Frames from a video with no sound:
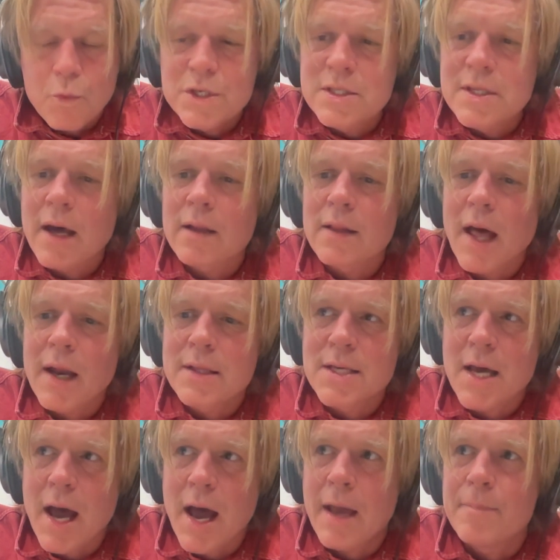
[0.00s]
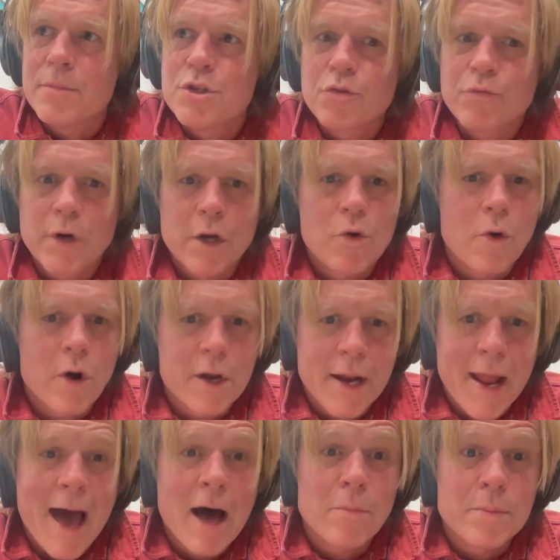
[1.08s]
was not a lot of time to record
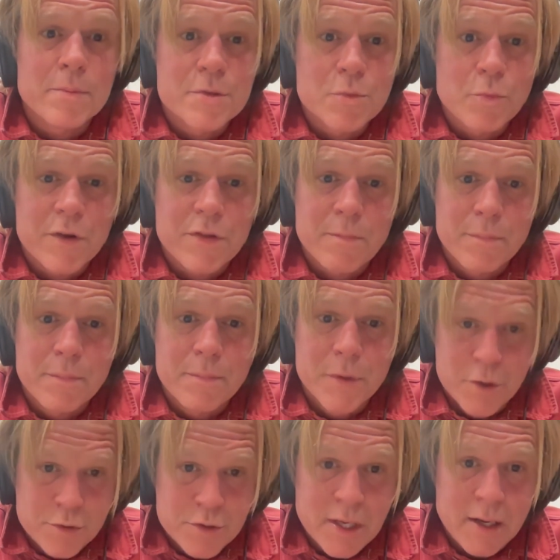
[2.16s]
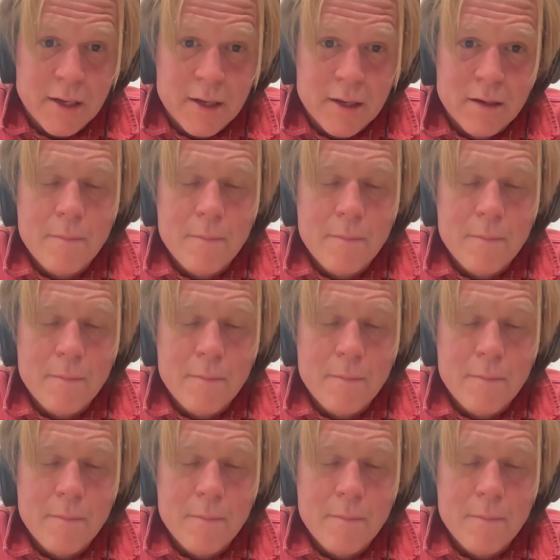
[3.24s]
an album's worth of music,